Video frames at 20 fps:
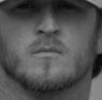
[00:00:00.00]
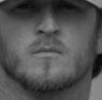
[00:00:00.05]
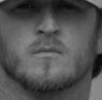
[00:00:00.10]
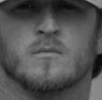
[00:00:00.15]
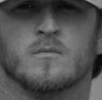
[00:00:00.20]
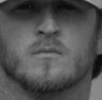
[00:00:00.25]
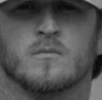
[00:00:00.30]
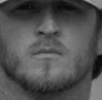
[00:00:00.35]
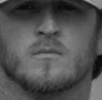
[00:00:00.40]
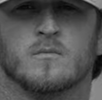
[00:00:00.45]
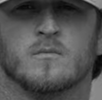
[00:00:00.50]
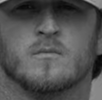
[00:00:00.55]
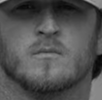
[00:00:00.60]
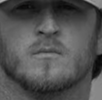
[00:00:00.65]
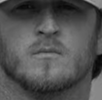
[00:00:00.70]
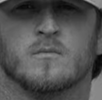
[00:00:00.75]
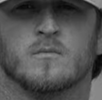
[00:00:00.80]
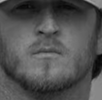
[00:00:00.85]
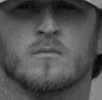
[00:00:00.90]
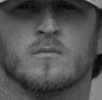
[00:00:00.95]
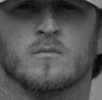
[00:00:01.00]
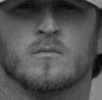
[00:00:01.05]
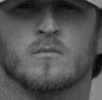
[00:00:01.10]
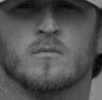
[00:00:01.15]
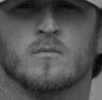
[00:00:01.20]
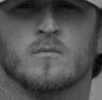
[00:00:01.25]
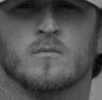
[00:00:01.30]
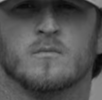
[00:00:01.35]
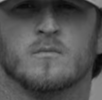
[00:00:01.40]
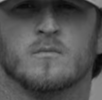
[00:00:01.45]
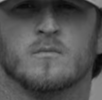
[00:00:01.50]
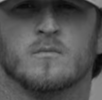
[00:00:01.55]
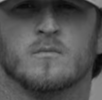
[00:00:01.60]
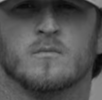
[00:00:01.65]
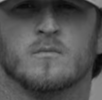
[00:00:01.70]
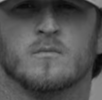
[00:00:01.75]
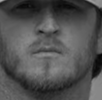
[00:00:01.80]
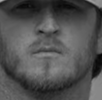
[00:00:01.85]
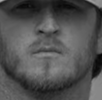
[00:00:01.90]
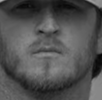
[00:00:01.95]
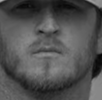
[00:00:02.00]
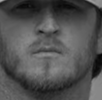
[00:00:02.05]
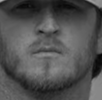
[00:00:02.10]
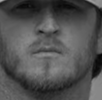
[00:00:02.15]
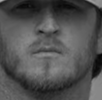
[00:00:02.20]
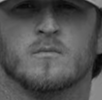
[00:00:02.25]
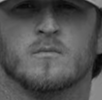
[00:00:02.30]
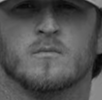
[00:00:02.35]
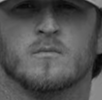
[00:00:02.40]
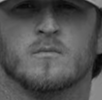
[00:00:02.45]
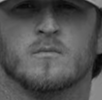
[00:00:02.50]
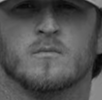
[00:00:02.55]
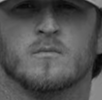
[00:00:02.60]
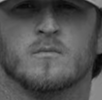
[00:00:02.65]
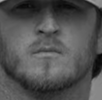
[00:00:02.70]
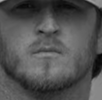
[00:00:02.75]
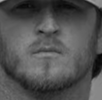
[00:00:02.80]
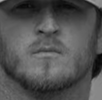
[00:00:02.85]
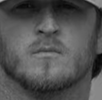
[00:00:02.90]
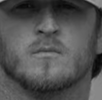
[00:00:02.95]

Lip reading: (no lip movement)